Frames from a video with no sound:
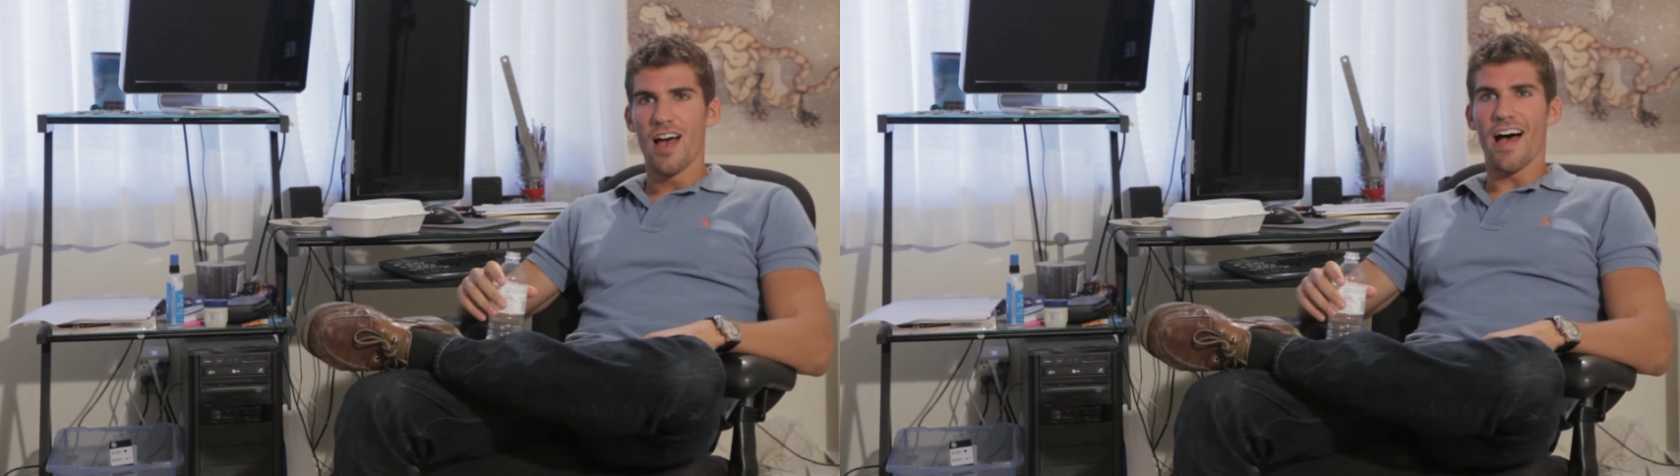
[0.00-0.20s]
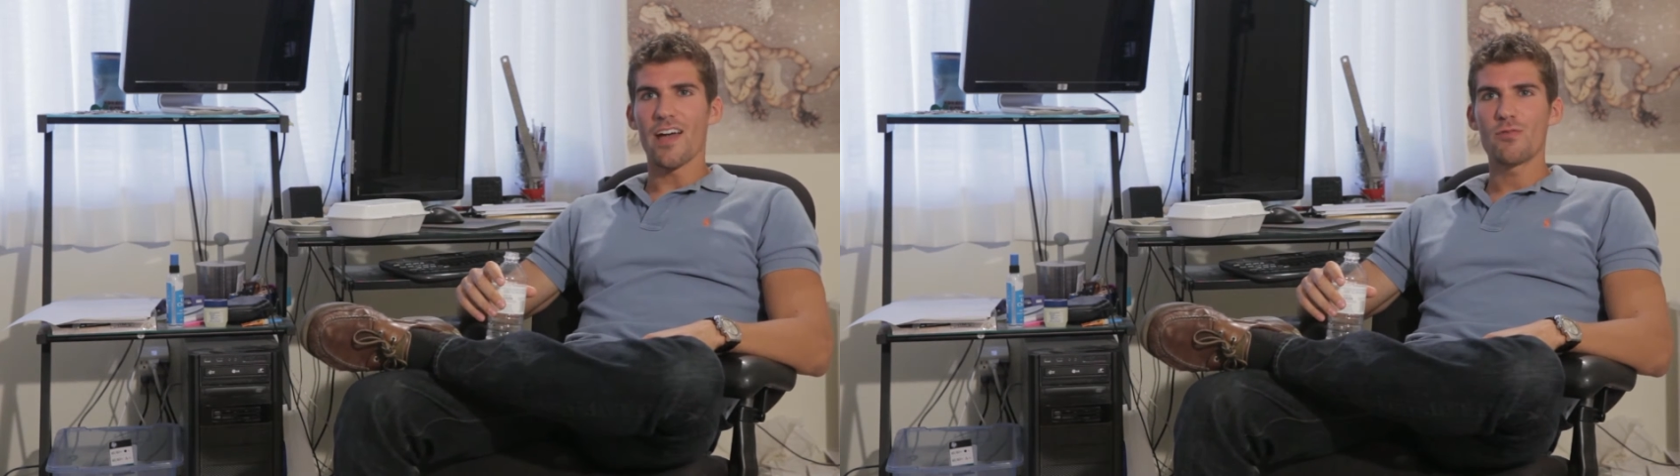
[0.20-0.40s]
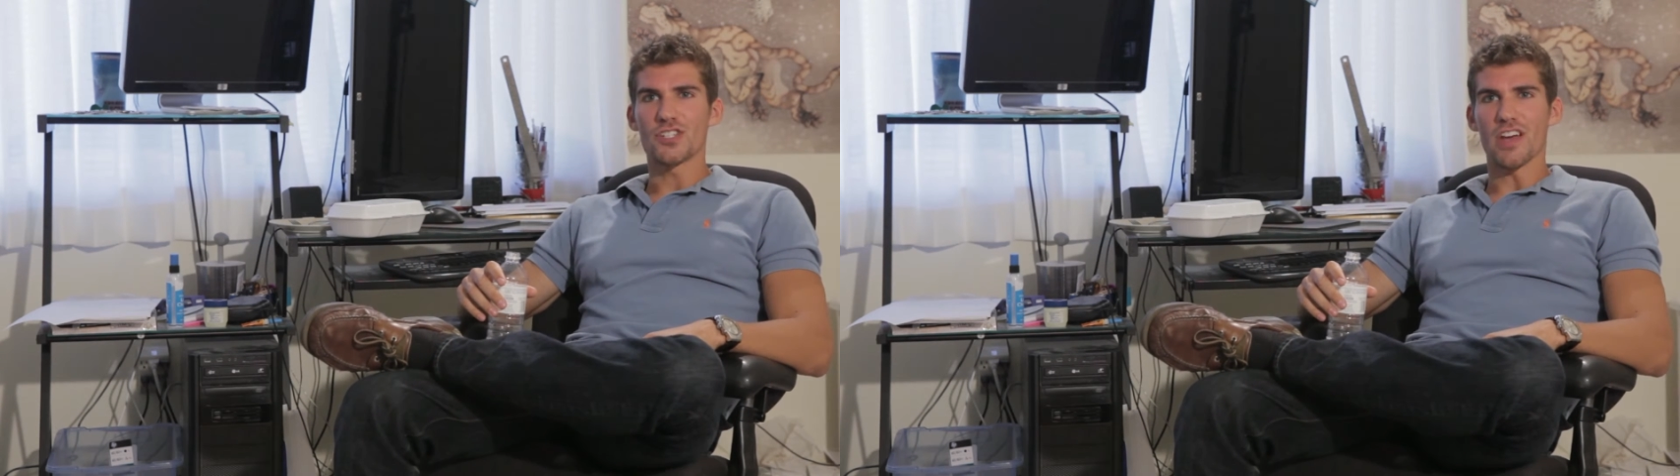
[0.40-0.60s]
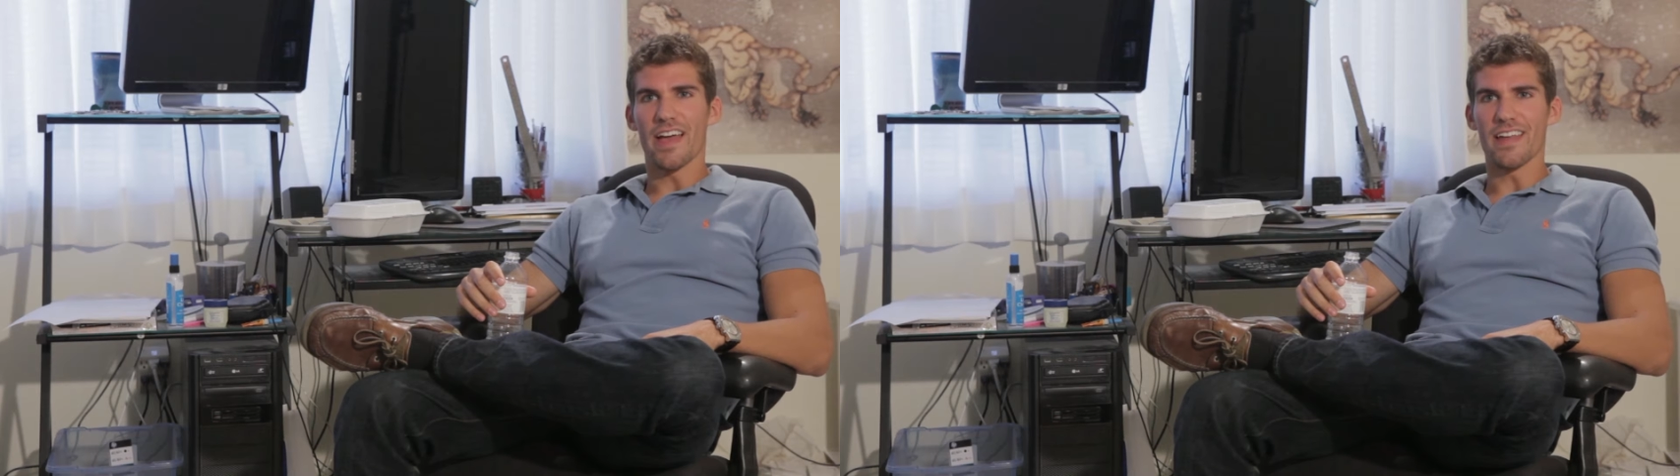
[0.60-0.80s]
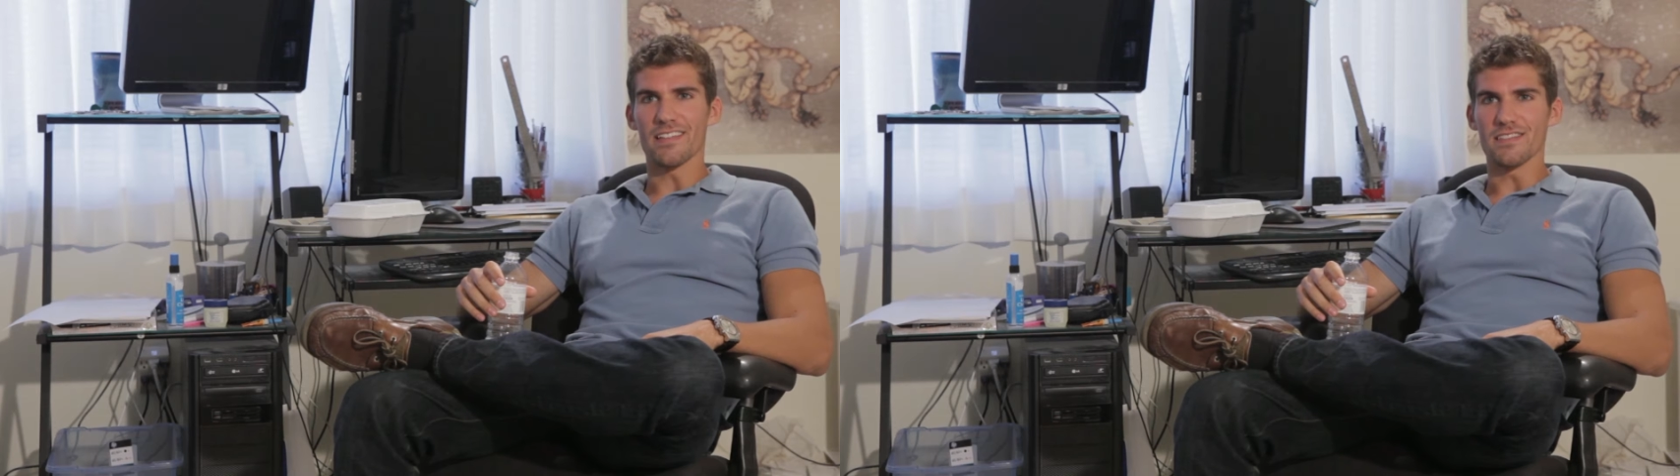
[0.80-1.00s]
I wish I
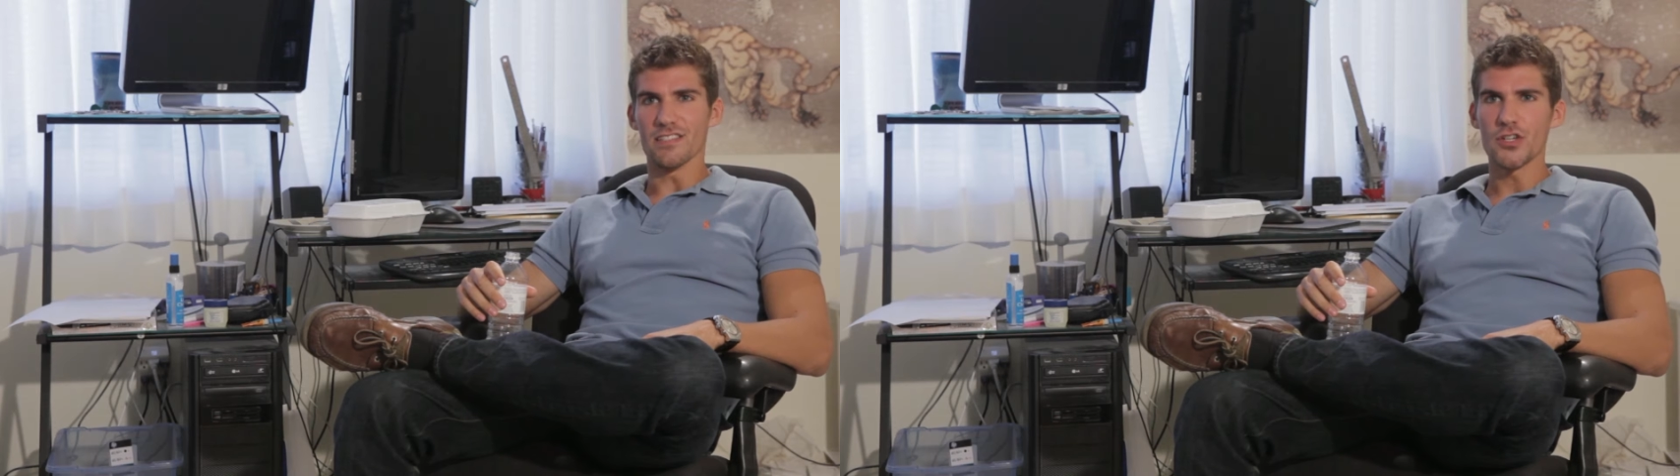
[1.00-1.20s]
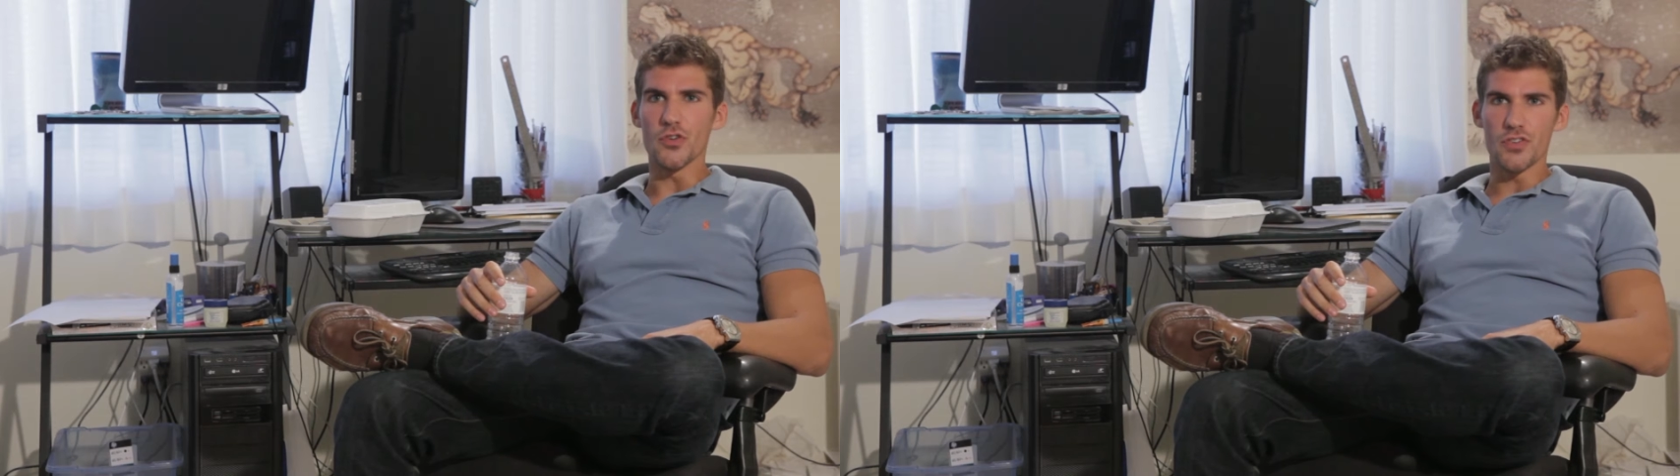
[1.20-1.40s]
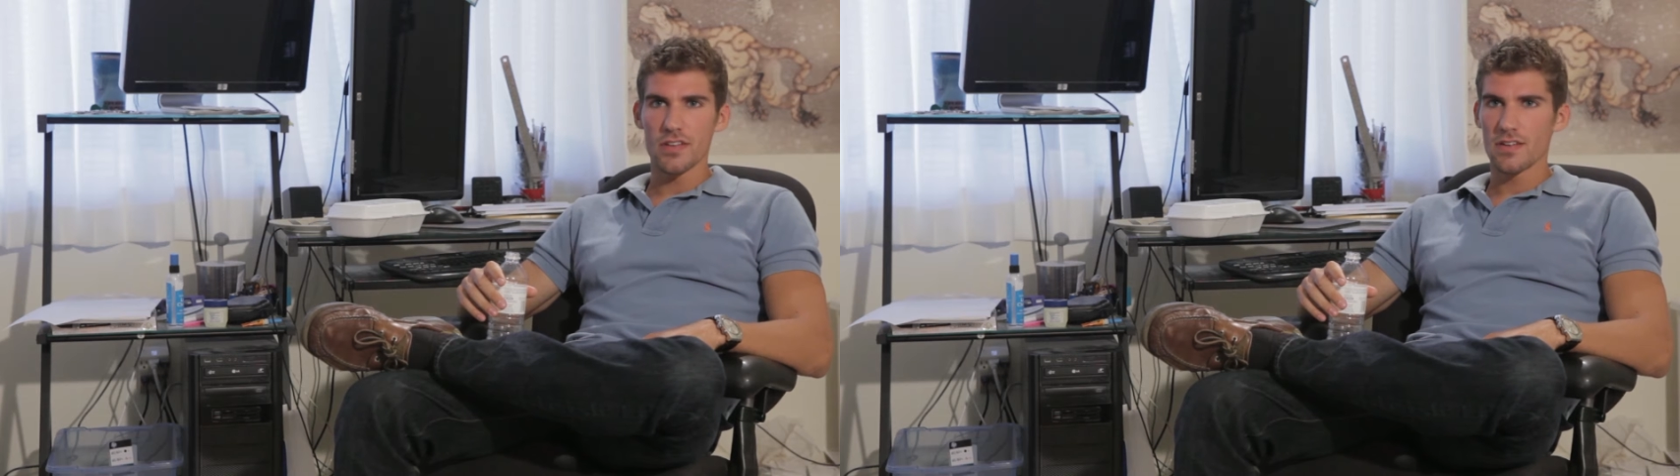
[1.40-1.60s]
had a lute.